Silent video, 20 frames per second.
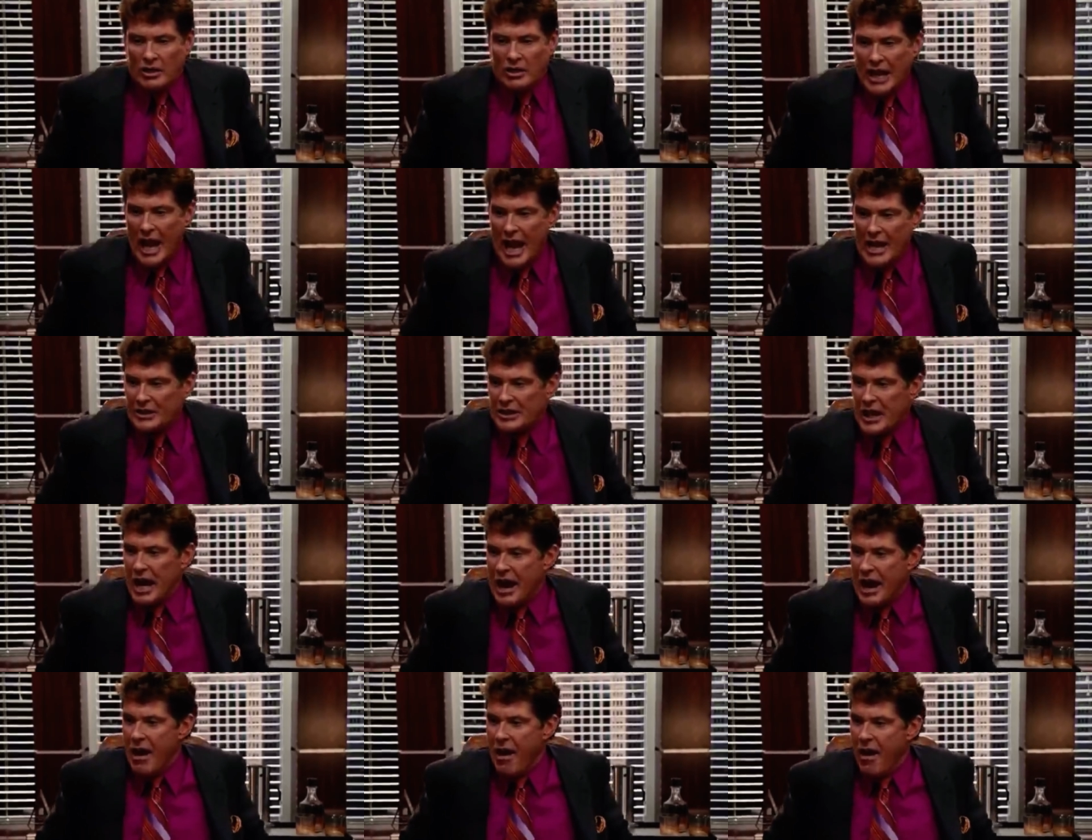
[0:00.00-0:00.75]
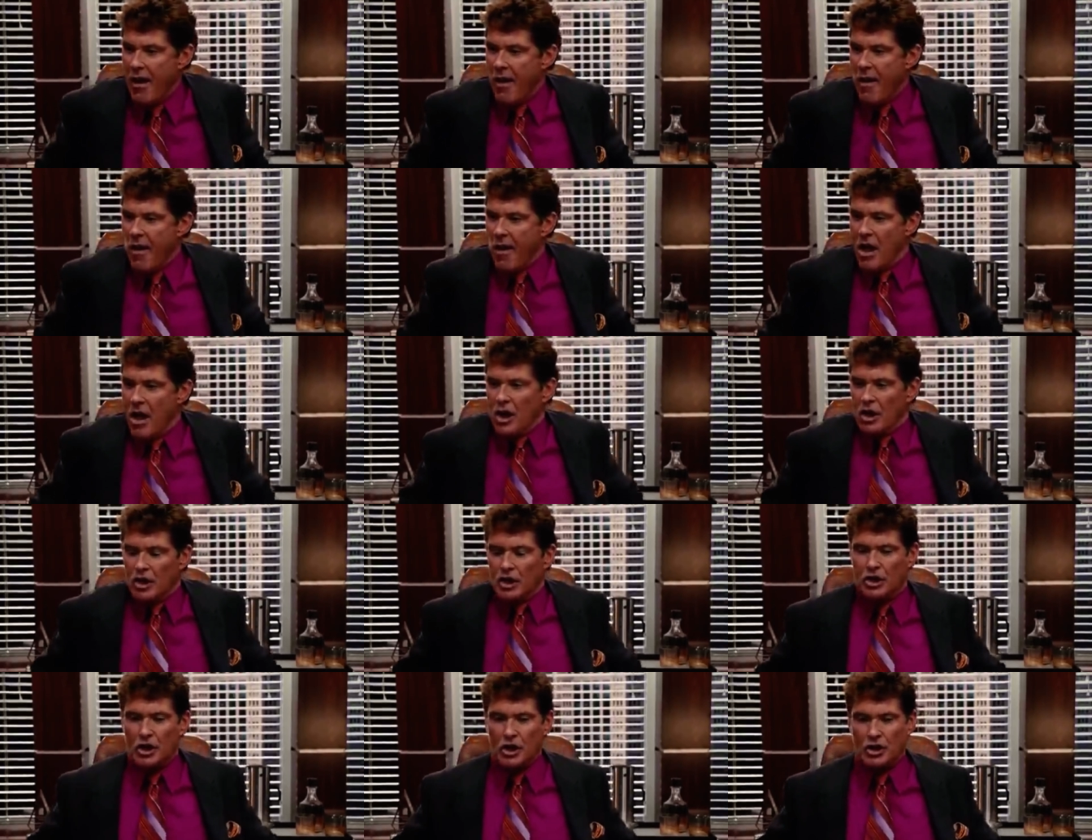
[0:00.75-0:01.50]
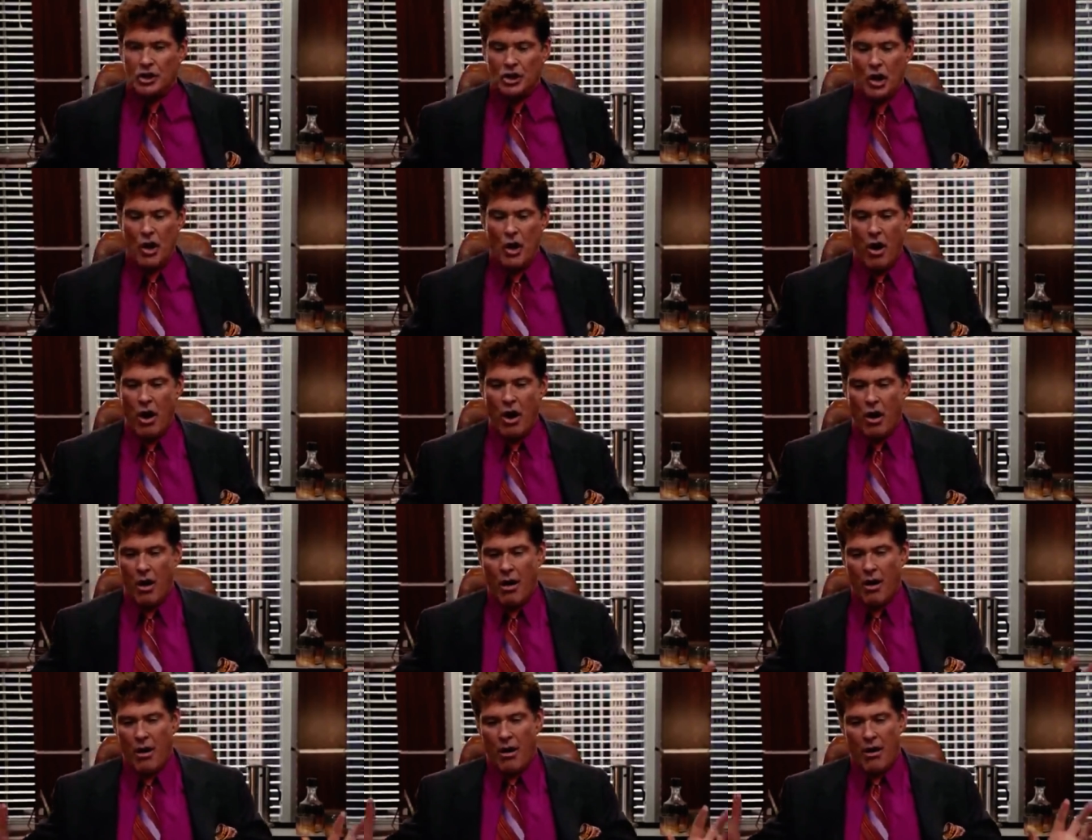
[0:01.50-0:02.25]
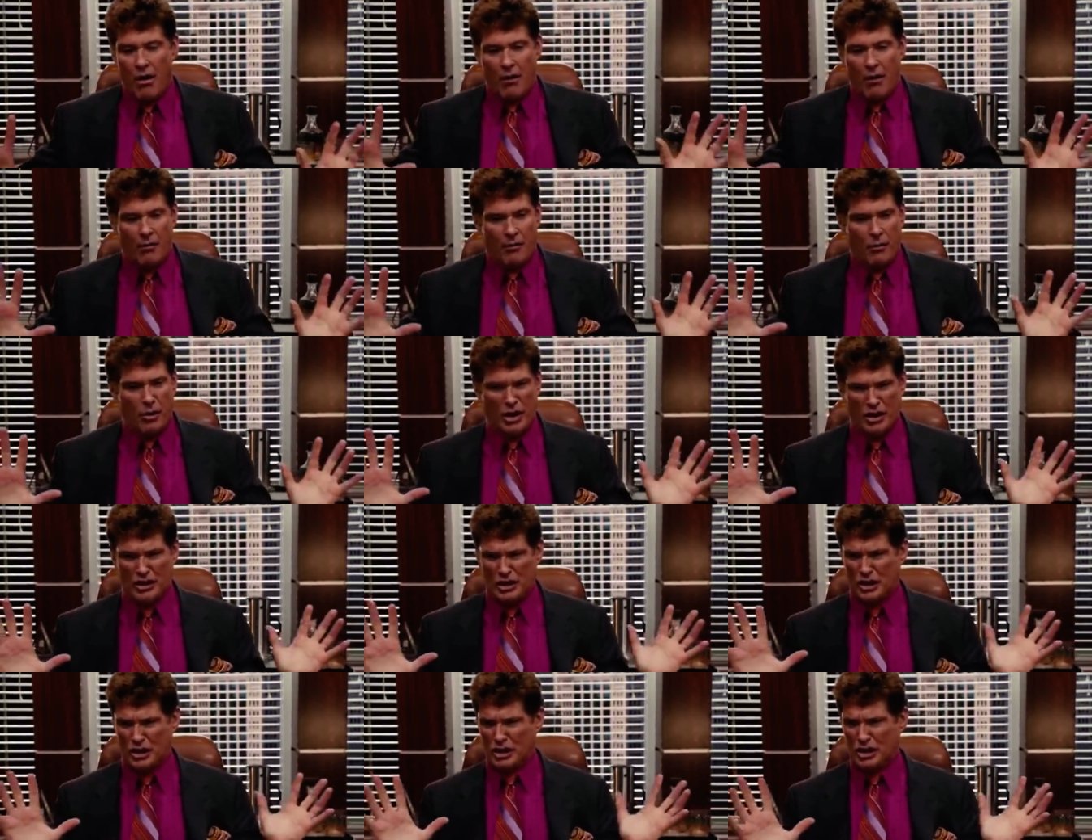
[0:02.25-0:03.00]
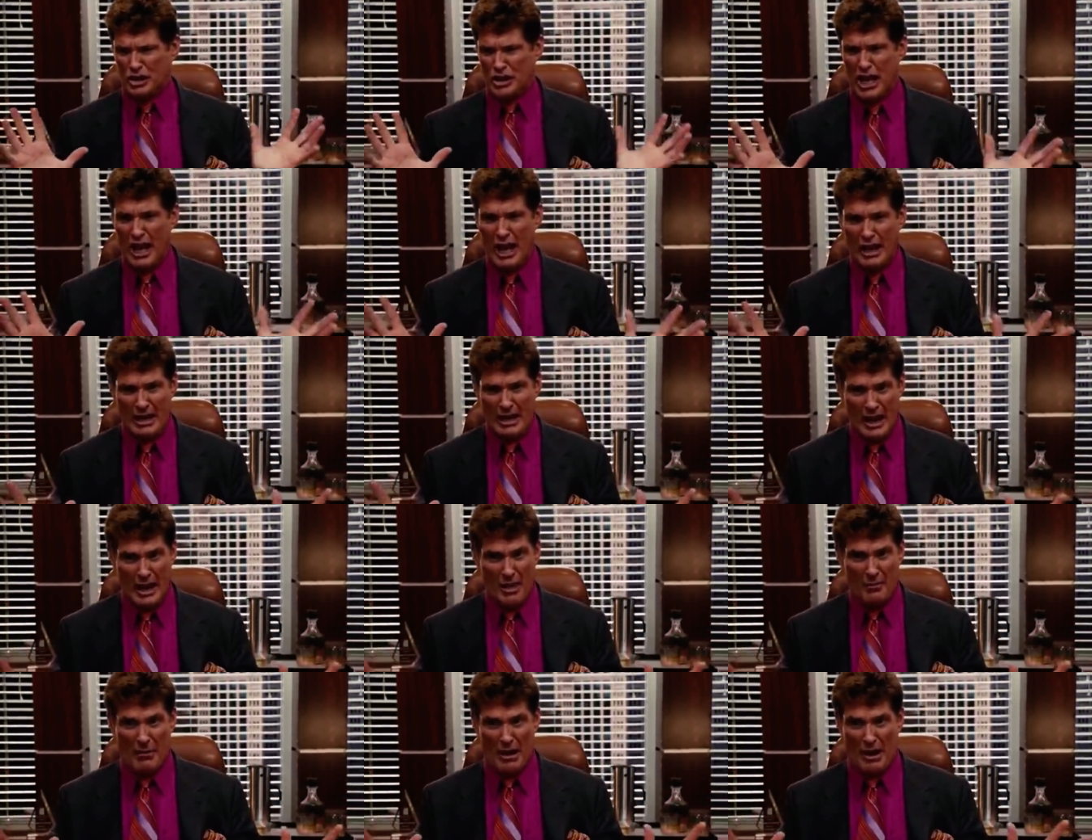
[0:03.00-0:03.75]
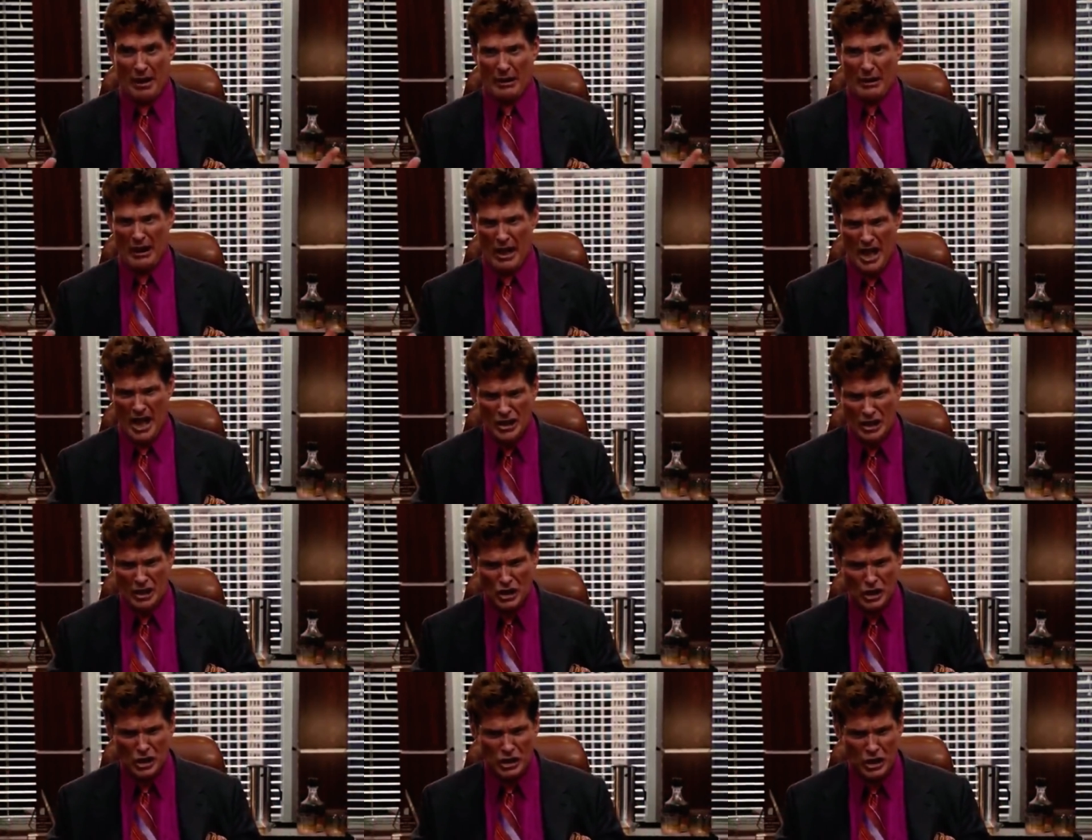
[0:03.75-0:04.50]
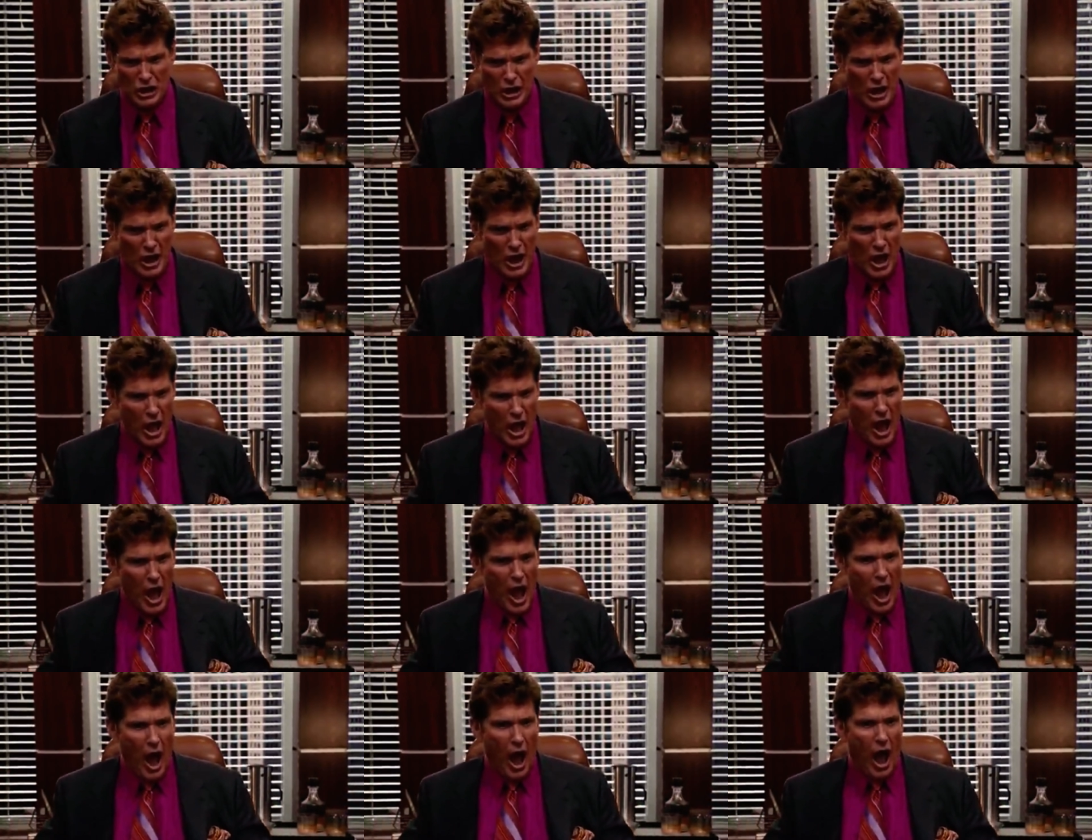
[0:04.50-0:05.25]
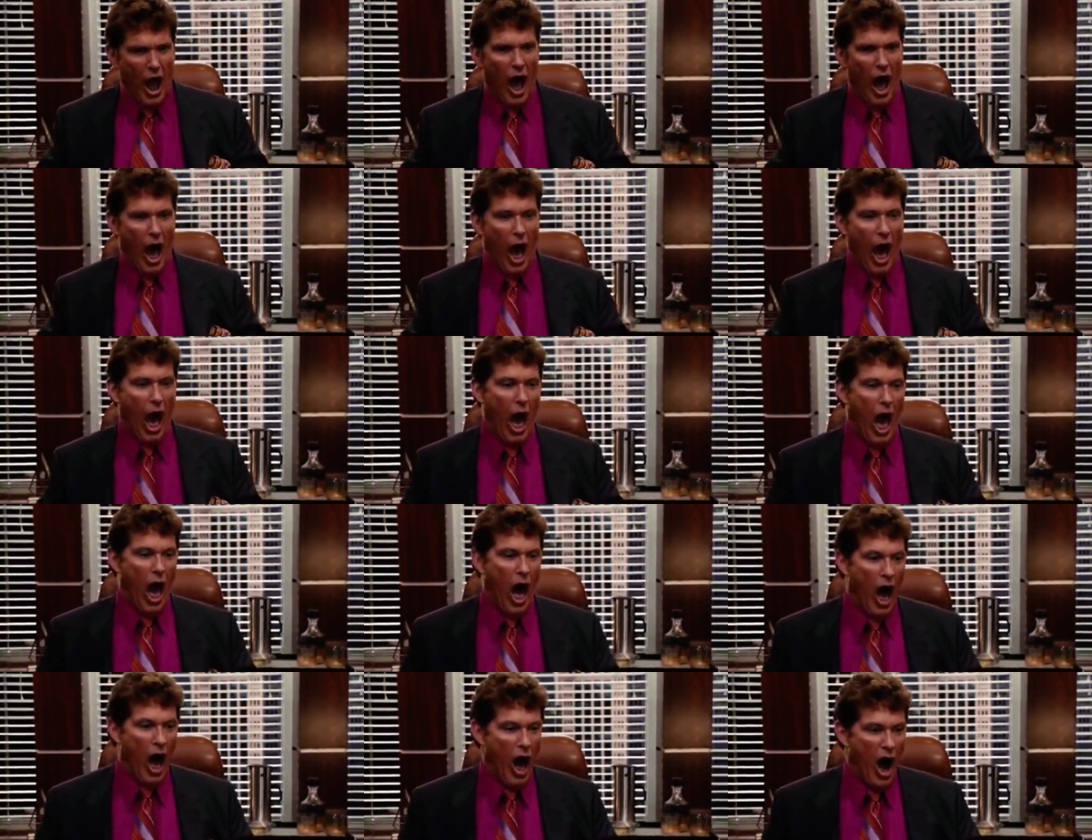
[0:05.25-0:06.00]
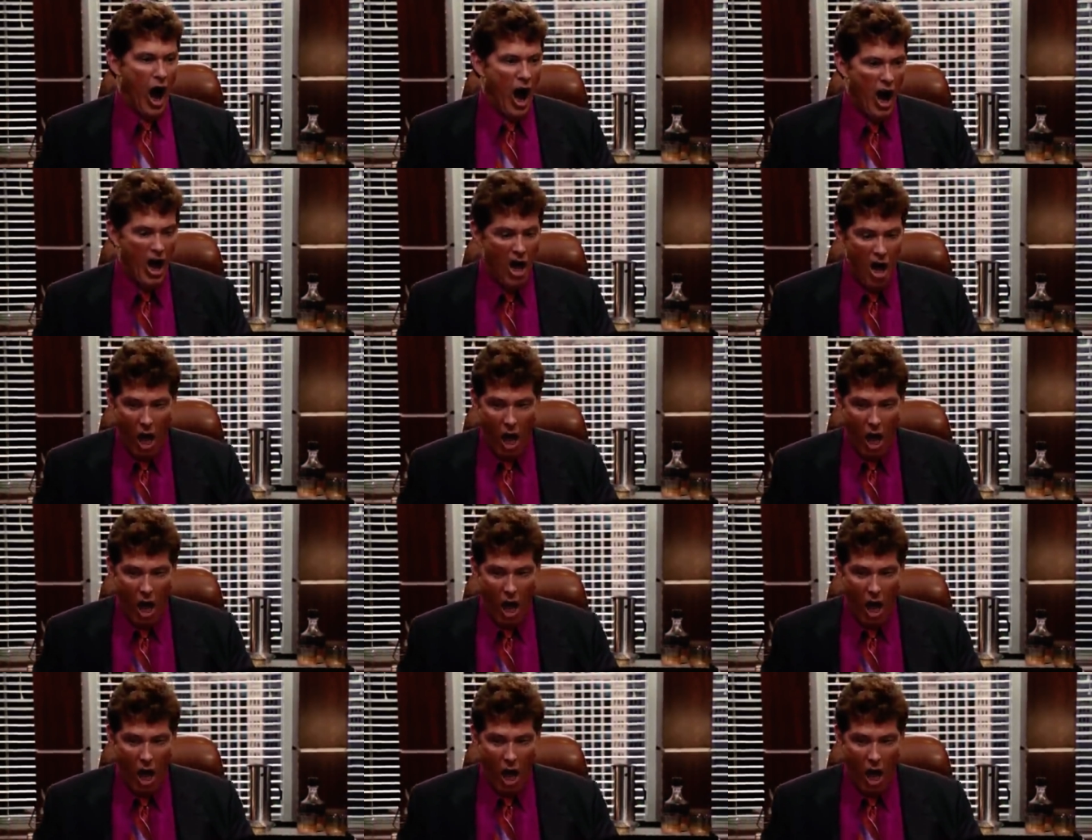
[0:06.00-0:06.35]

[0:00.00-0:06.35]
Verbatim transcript: Stacy, did you put shit in my lunch? Oh.